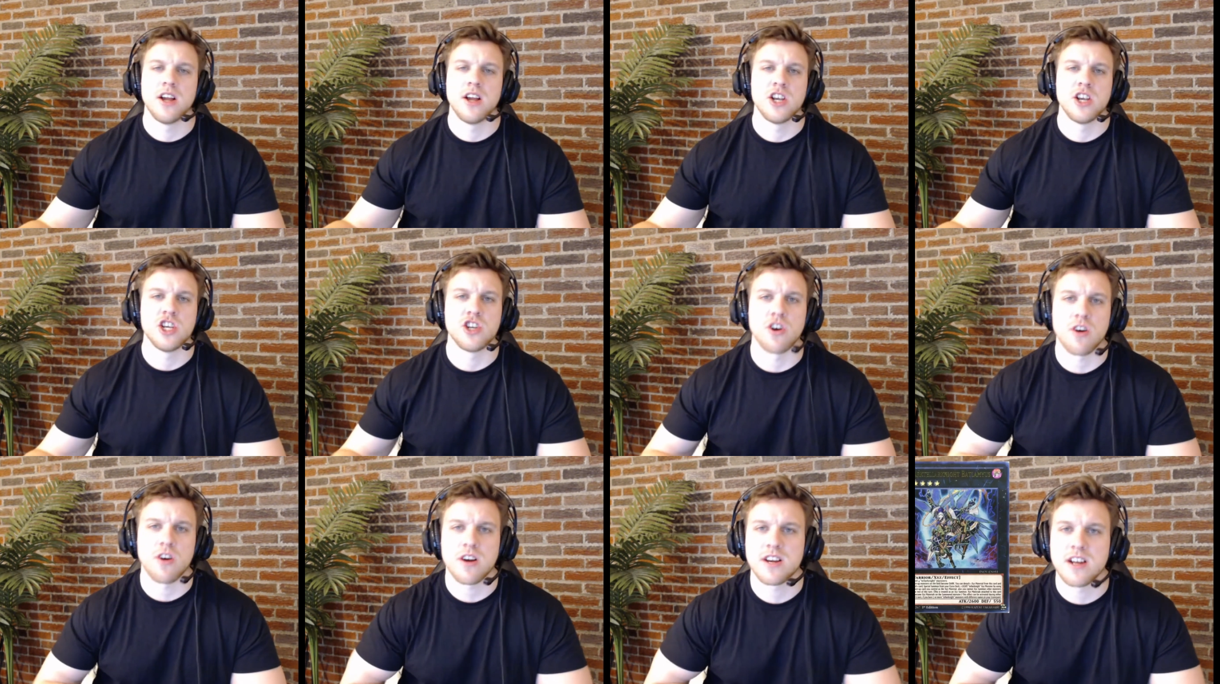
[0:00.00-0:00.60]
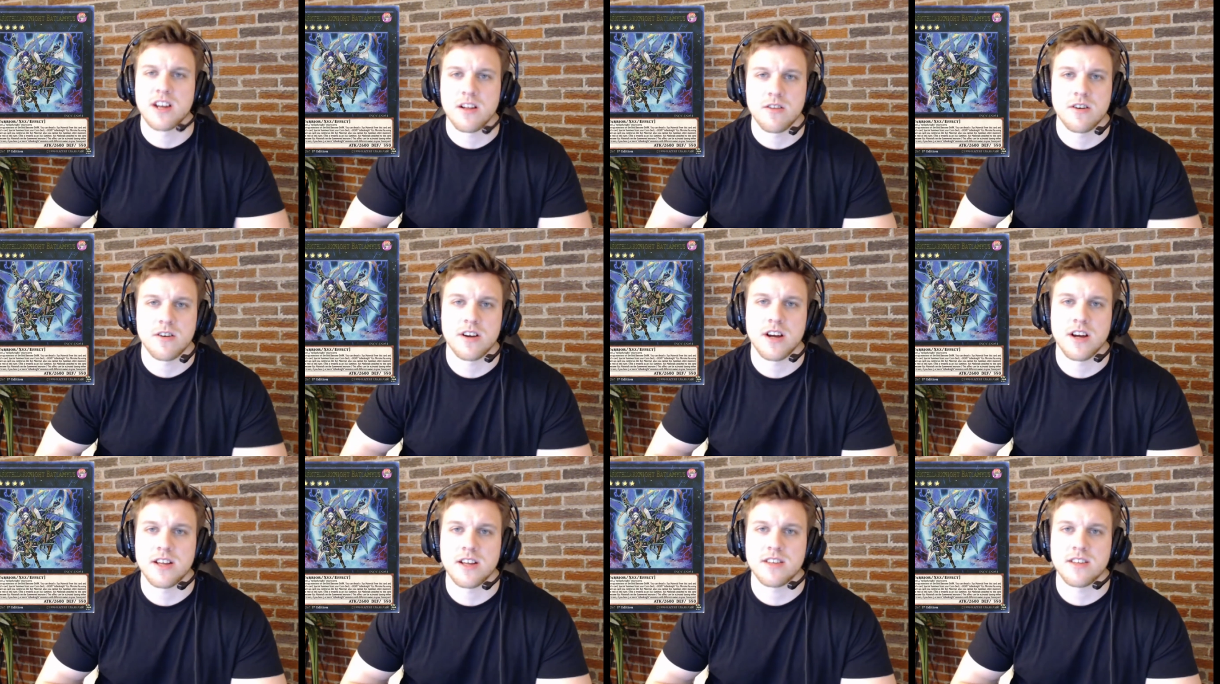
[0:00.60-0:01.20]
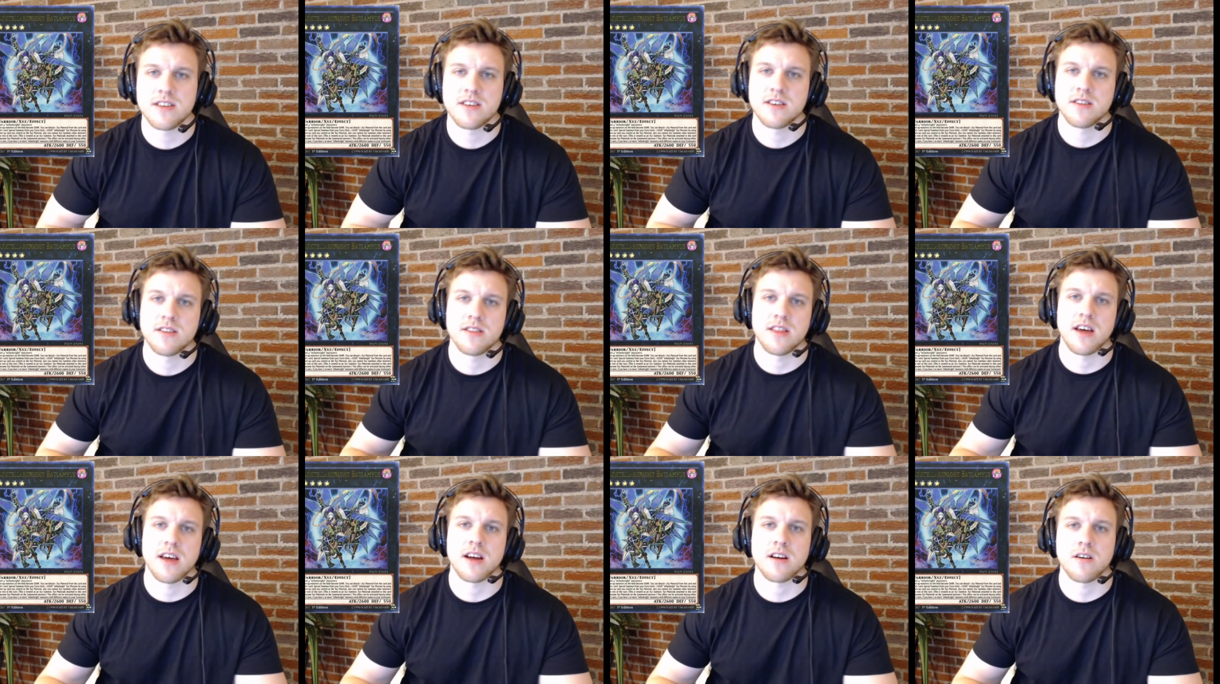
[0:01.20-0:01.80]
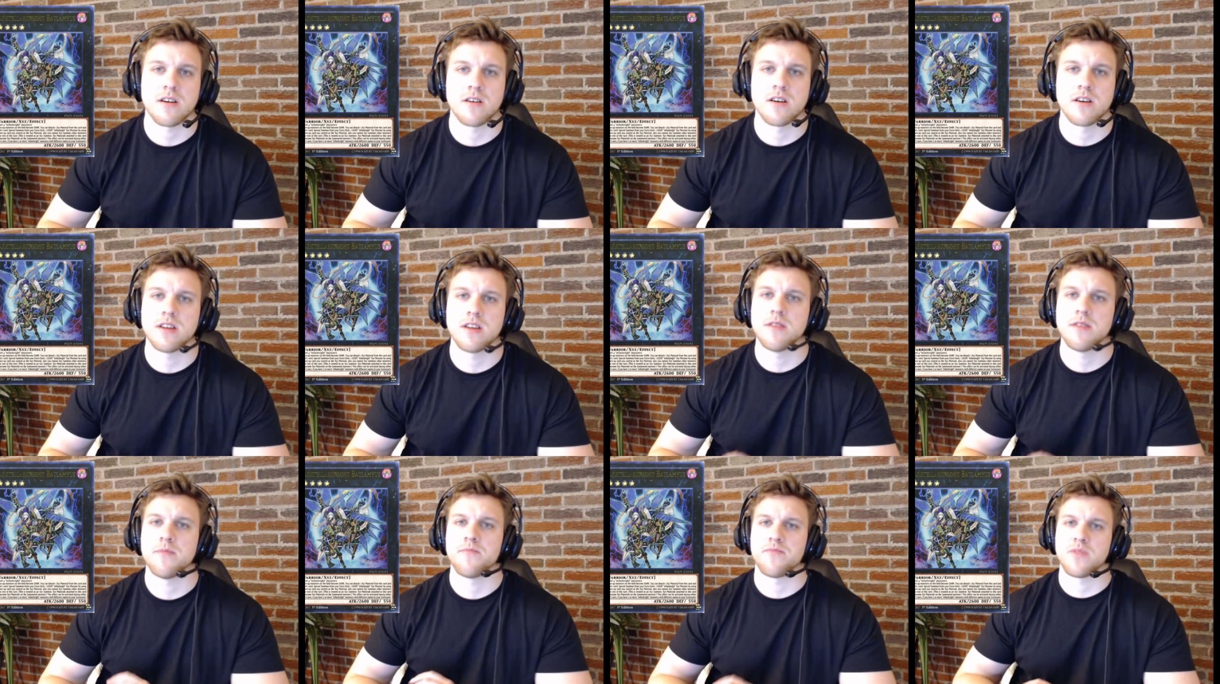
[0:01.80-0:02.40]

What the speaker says: Dark Teller Knight, that card.